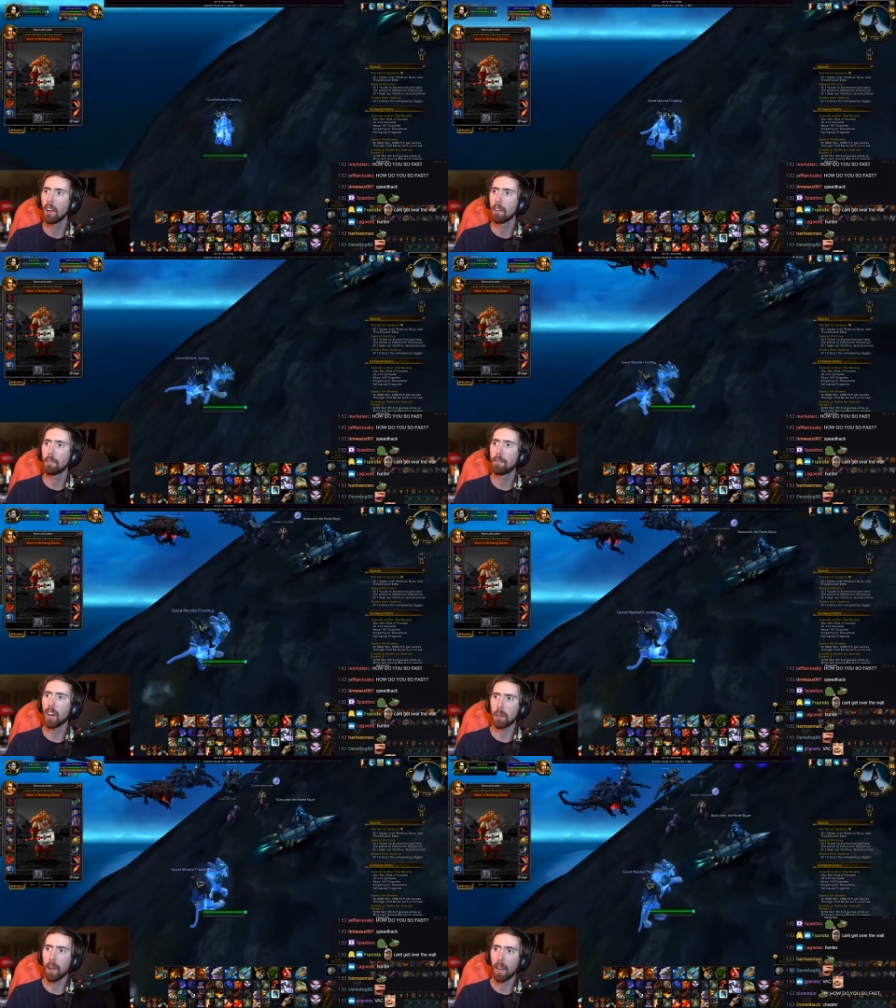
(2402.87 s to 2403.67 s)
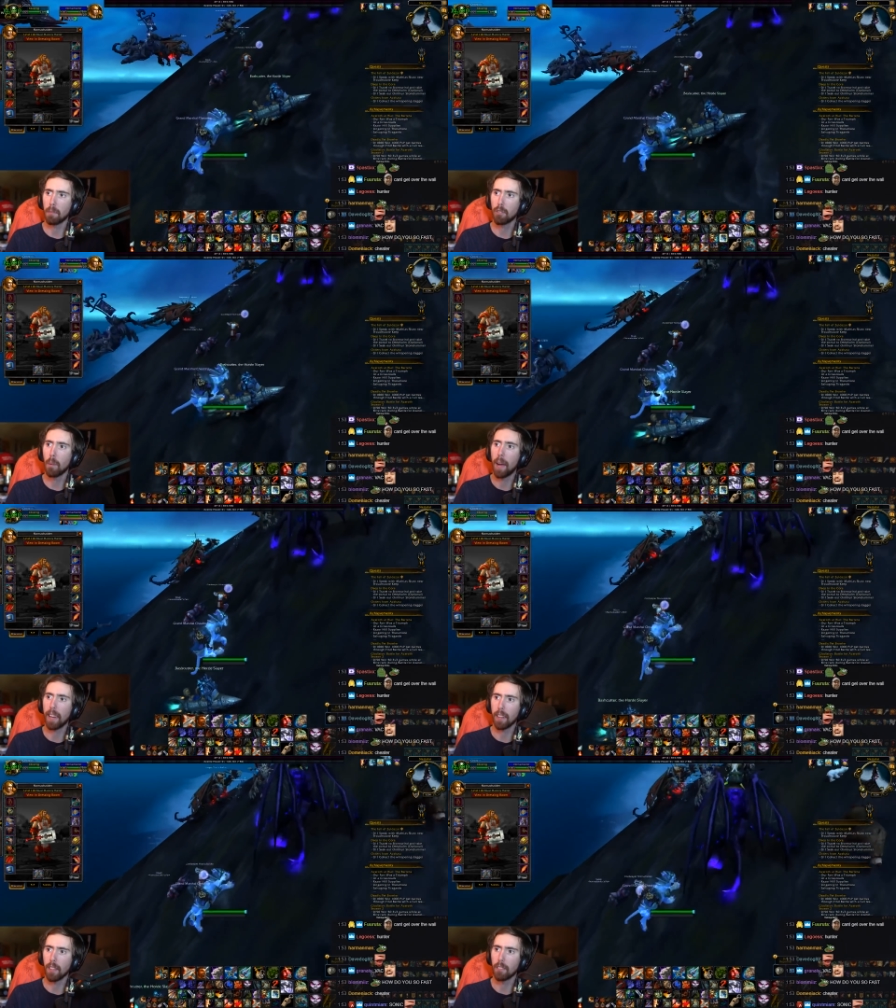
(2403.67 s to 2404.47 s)
Fuck, man, I'm so bad
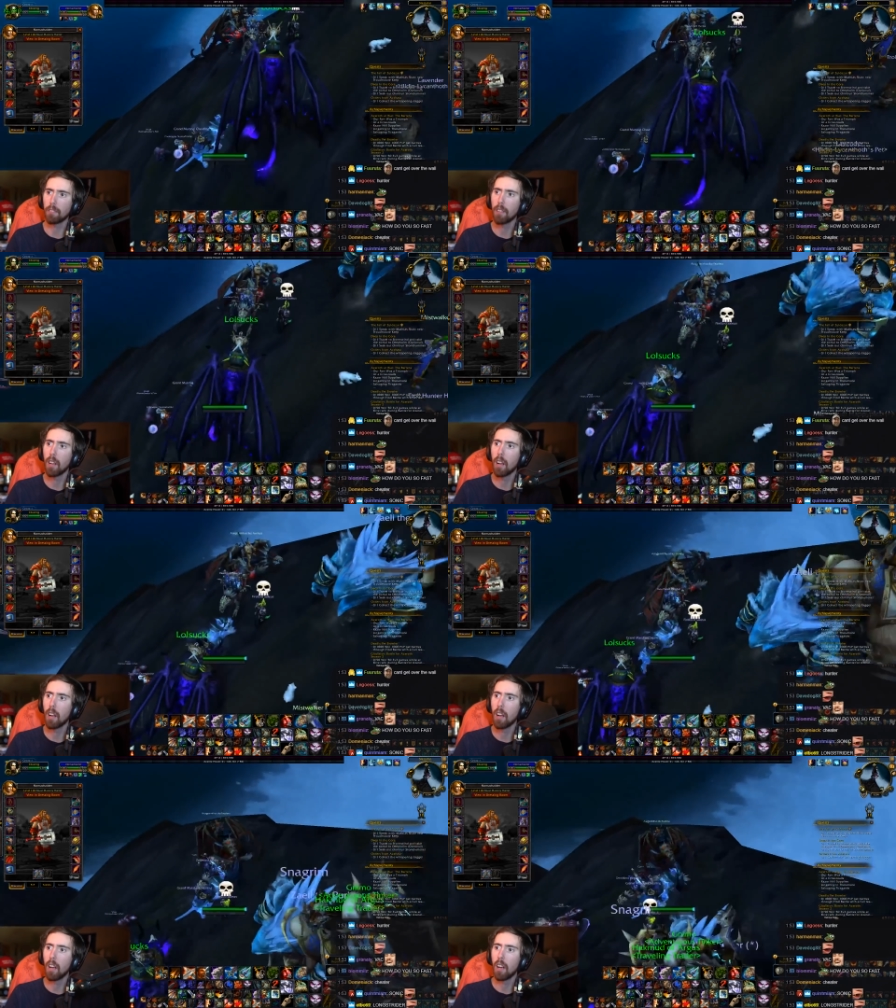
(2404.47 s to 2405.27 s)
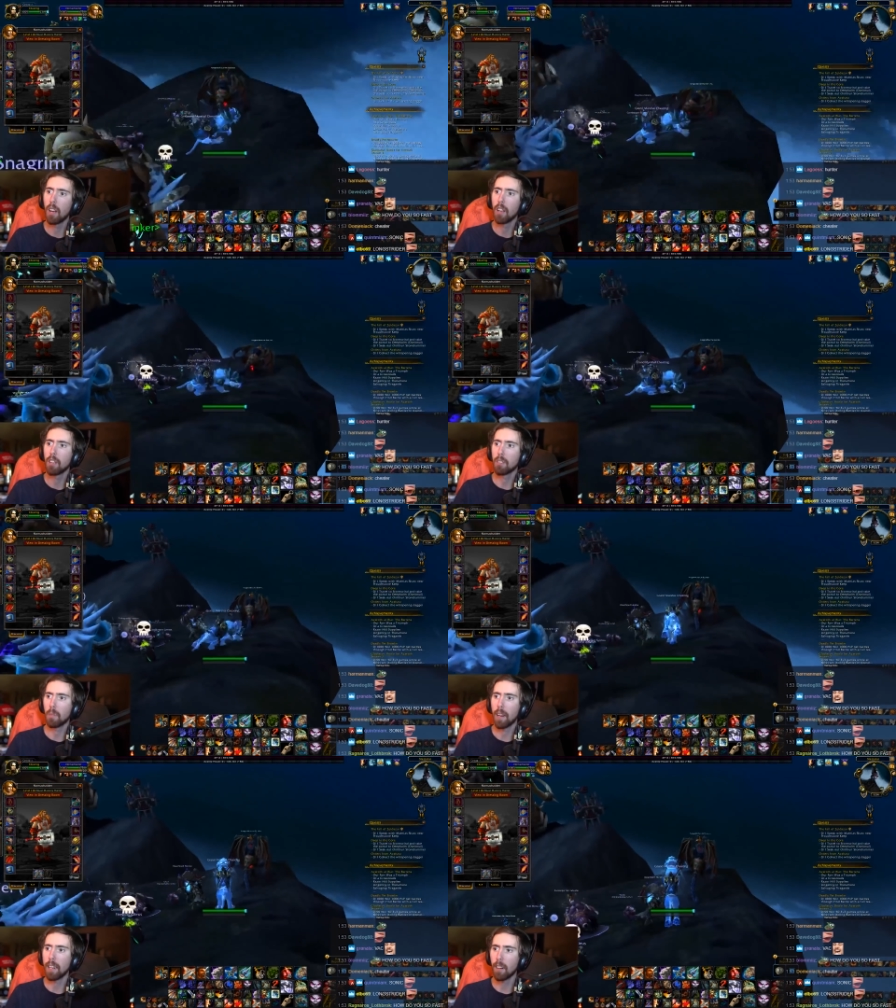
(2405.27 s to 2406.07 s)
at this. Is it
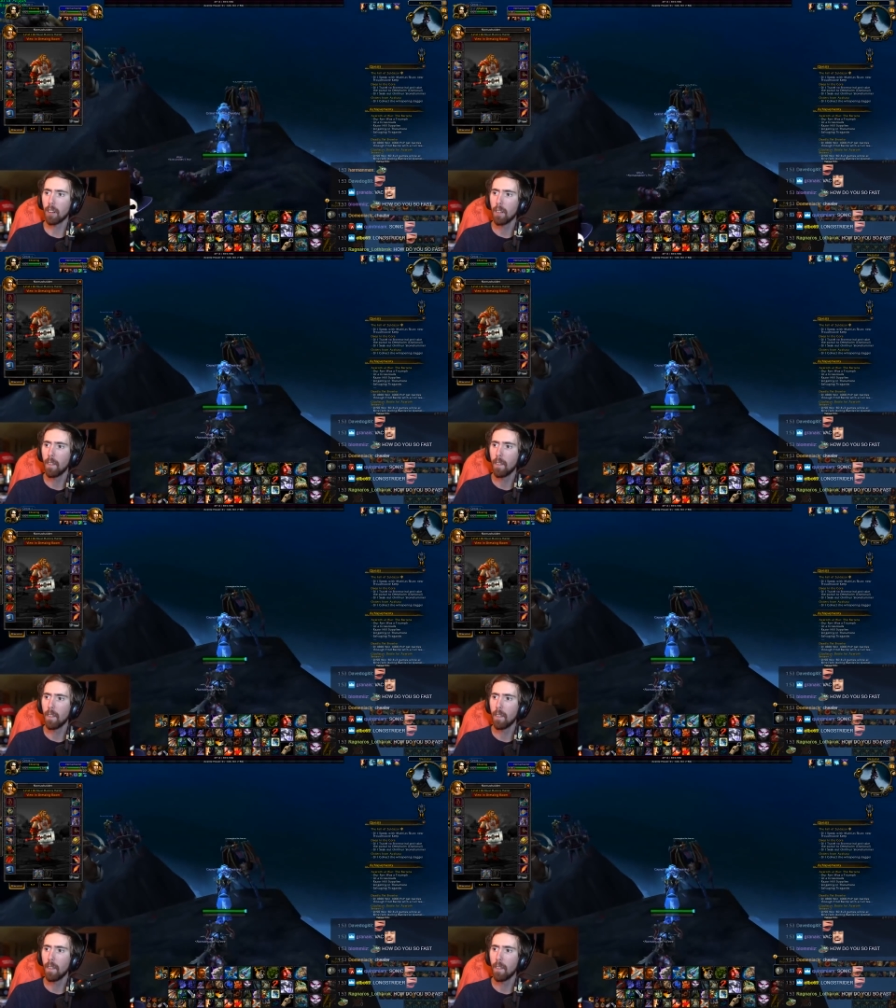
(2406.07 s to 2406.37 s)
right here?